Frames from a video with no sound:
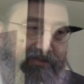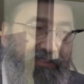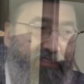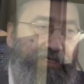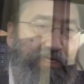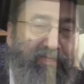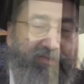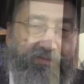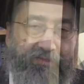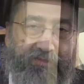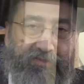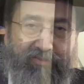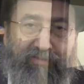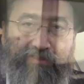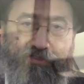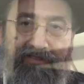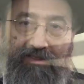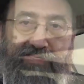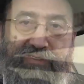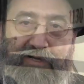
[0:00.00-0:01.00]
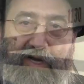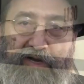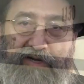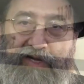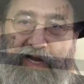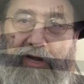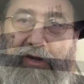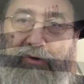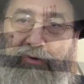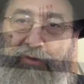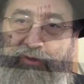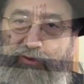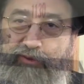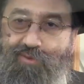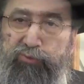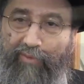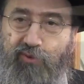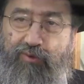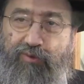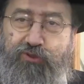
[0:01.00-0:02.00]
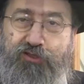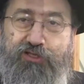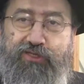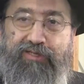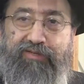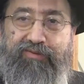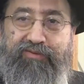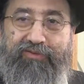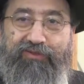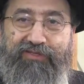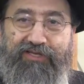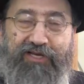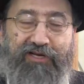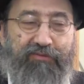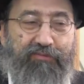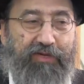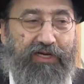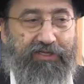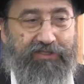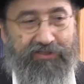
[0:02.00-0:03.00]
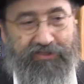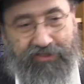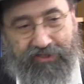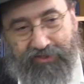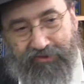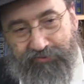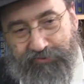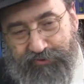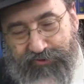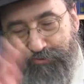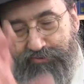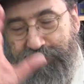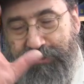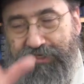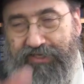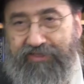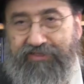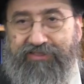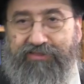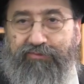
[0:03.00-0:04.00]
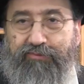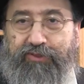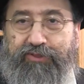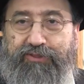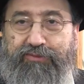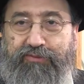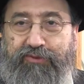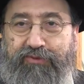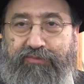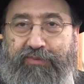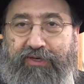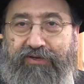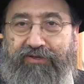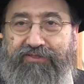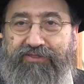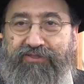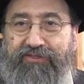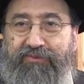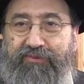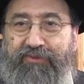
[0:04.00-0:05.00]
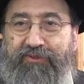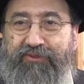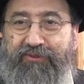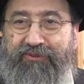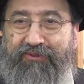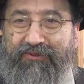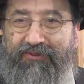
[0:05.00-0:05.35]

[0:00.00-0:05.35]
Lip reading: togetherness in our little corner here in Santa Monica, and it will spread out to much more parts of the world.